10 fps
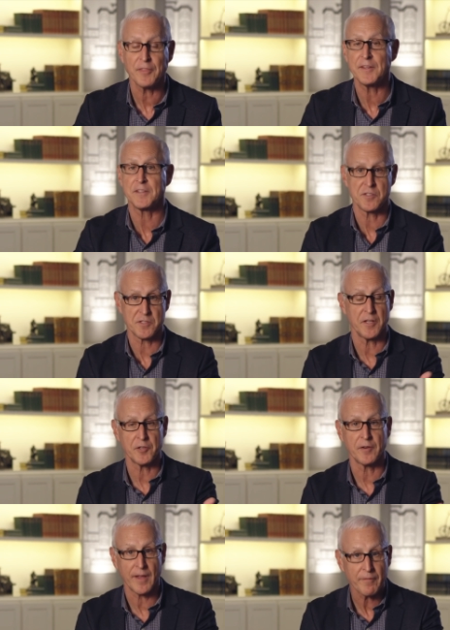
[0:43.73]
I think this is
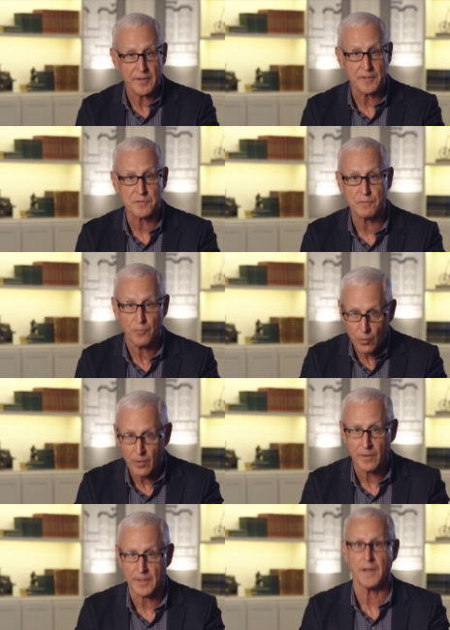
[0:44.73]
another evidence
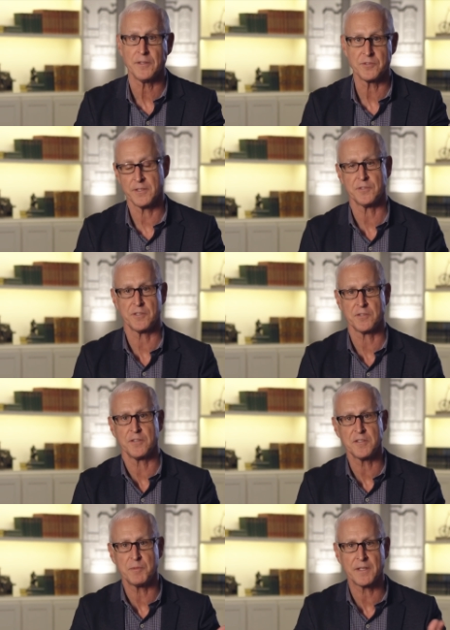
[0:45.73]
for God's
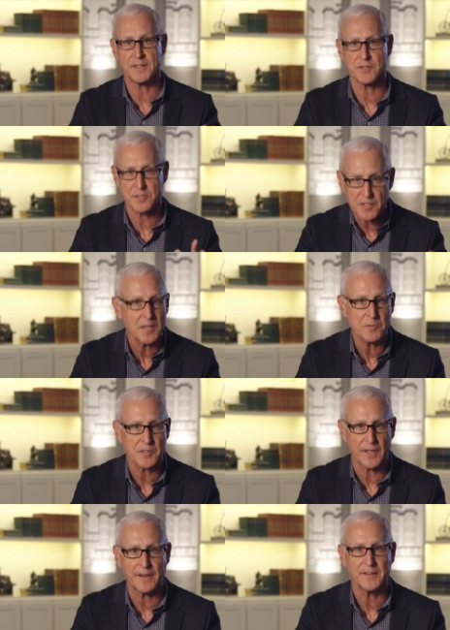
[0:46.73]
existence because it
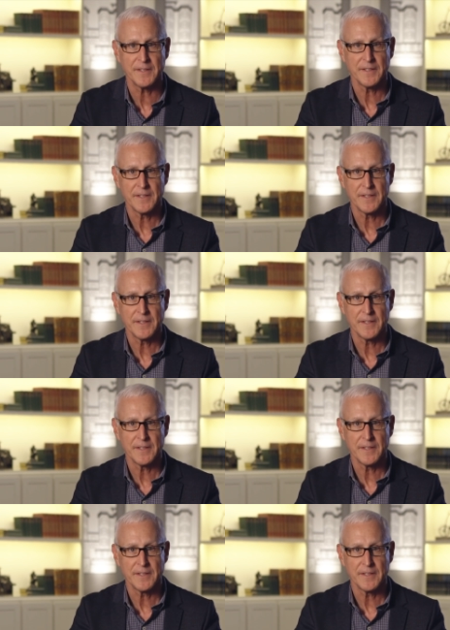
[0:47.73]
seems that